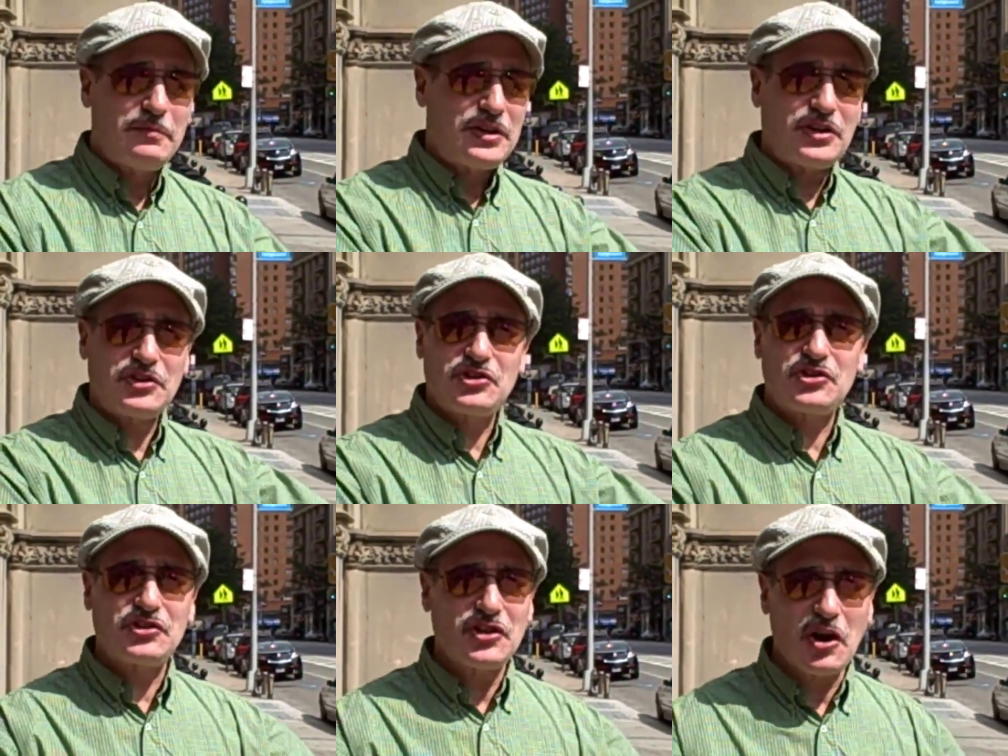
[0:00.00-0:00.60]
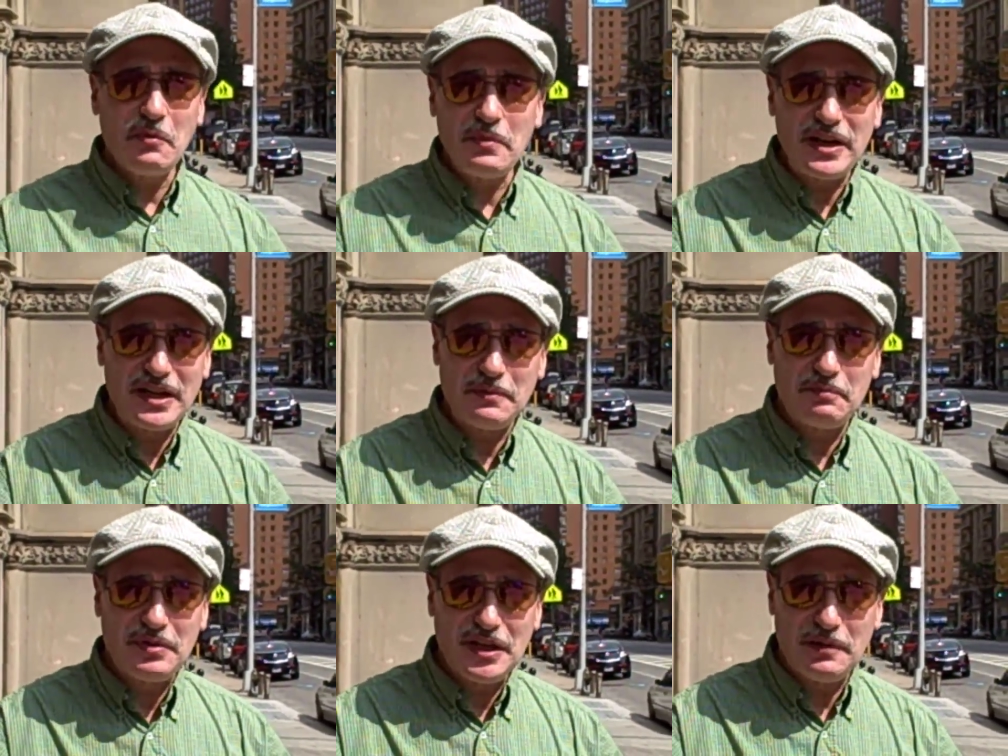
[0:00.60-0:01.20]
because so
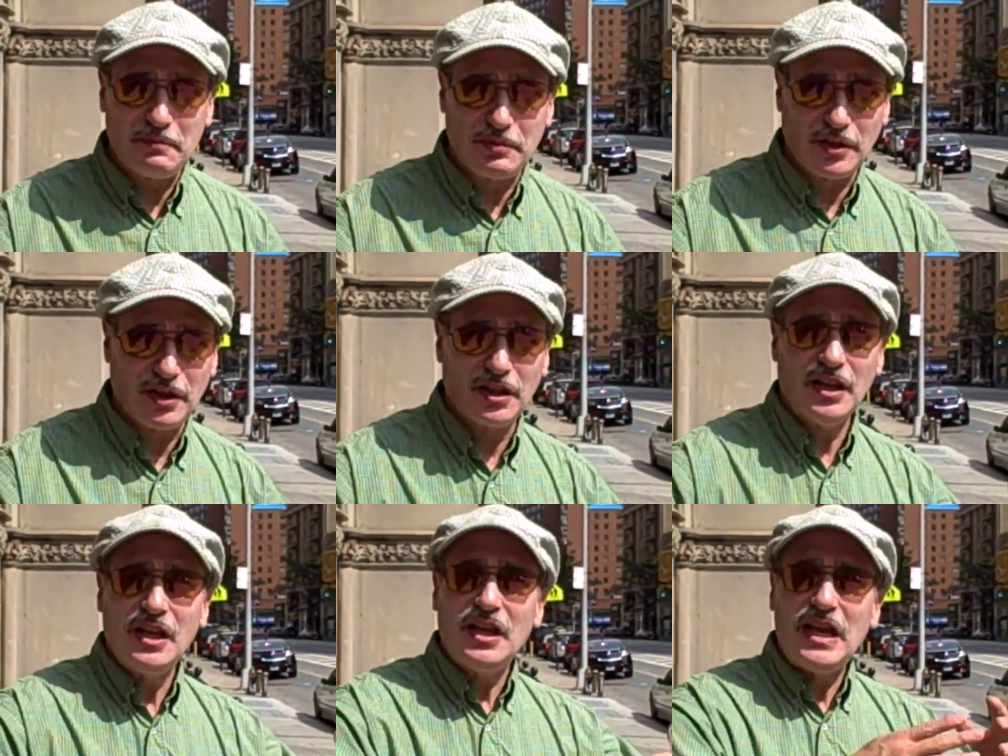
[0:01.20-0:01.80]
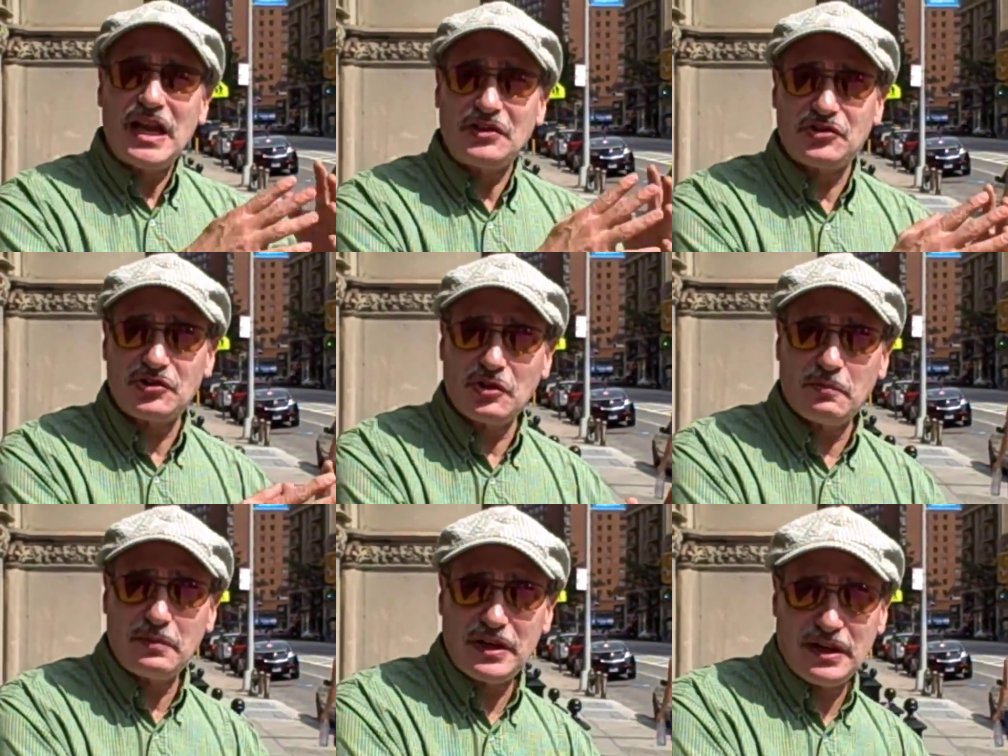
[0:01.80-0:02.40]
many people and
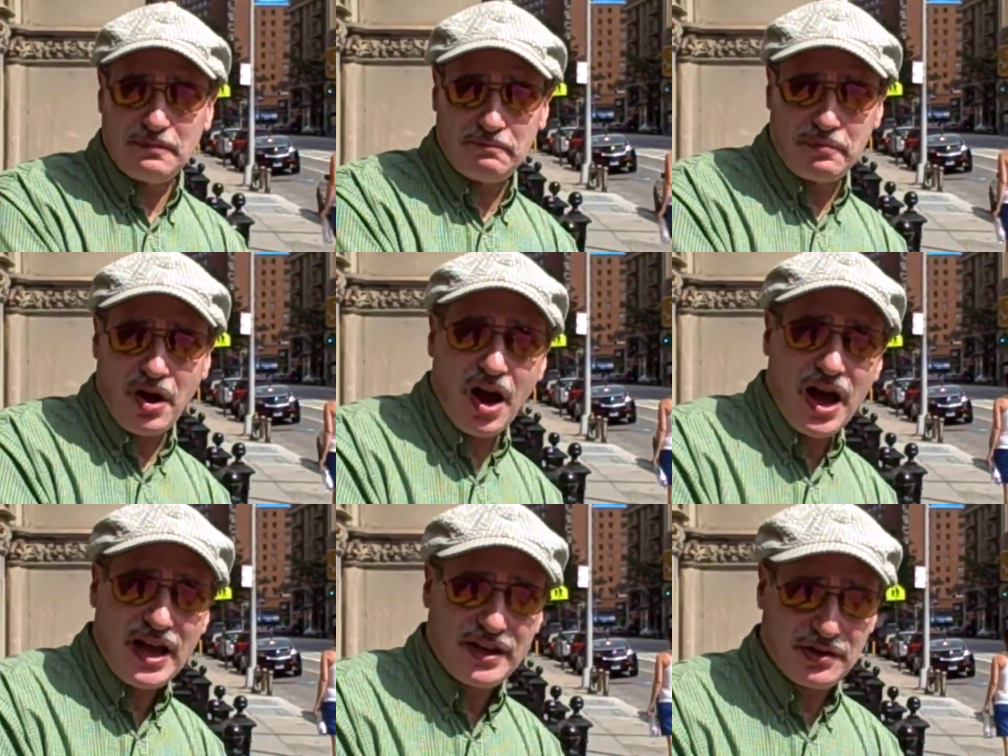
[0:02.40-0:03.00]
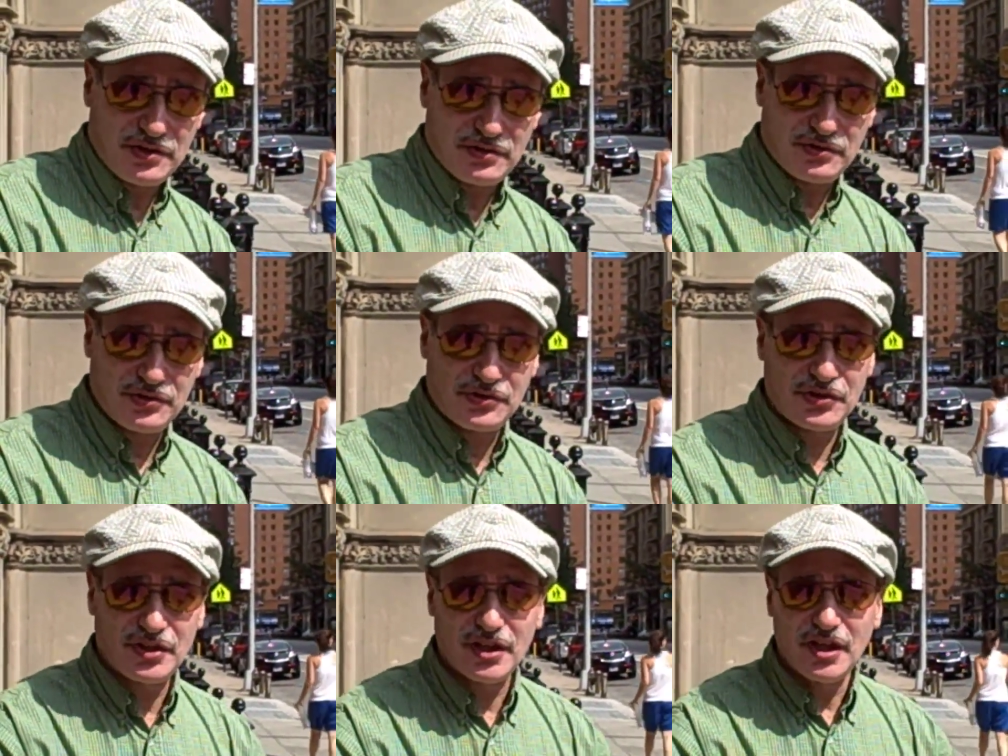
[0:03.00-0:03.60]
so many
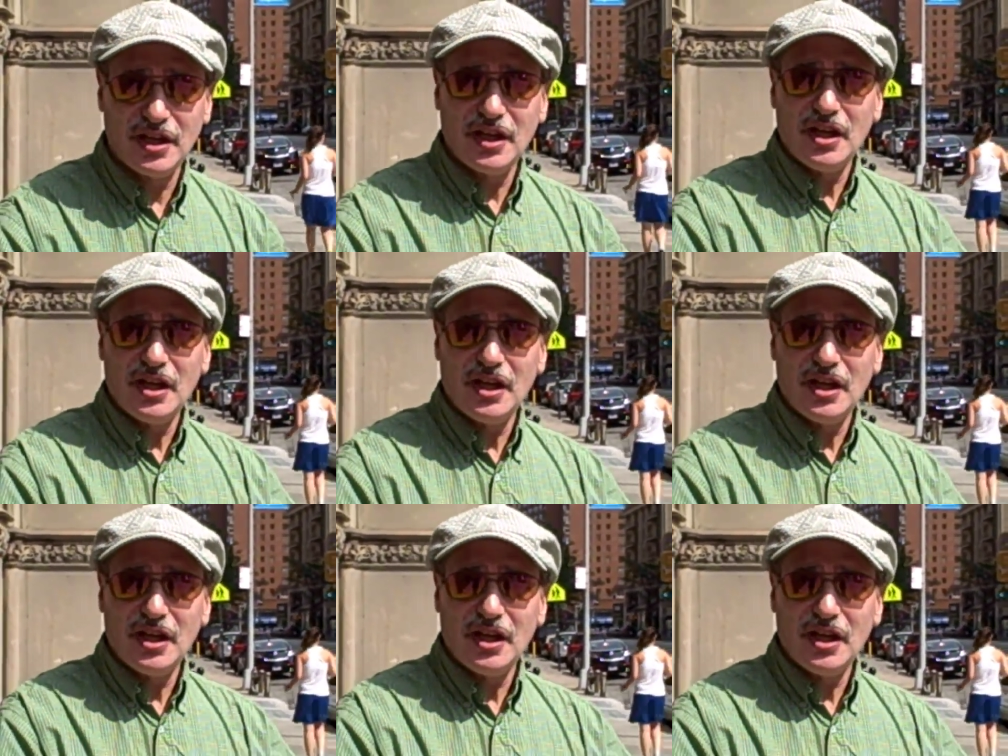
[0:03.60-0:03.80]
buyers,